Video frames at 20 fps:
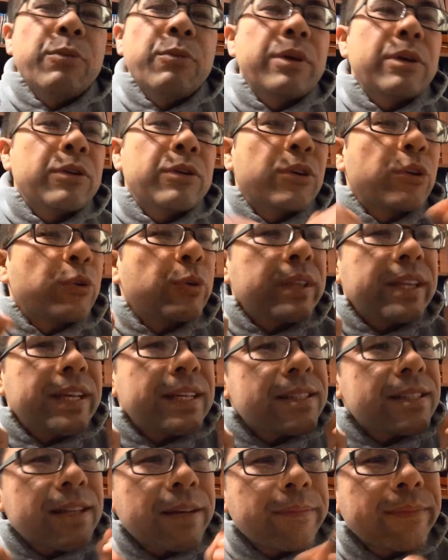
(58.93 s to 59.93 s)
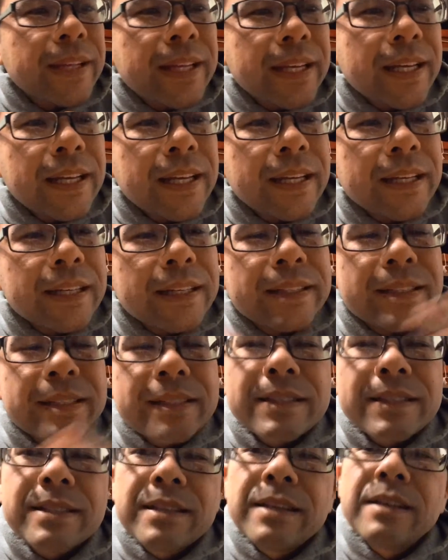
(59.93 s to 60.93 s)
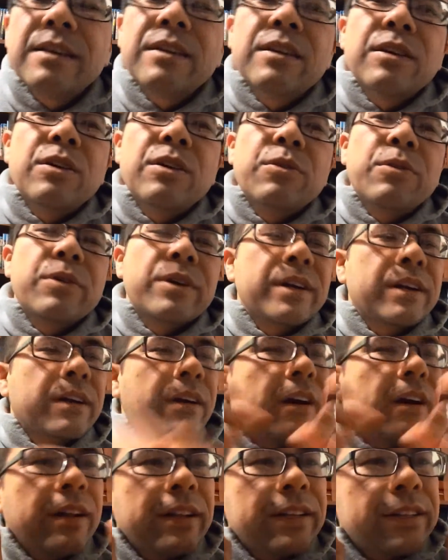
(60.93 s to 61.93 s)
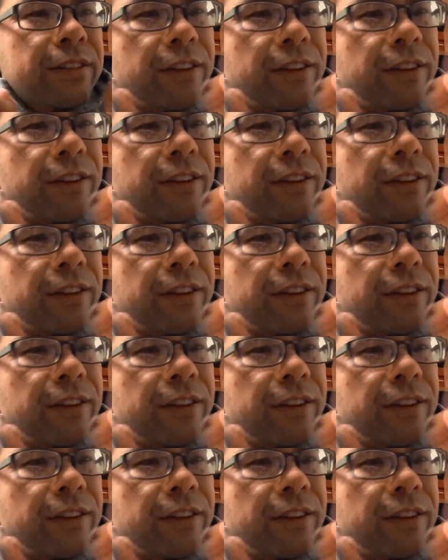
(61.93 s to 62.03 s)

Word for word: We don't know what that something is. We're going to call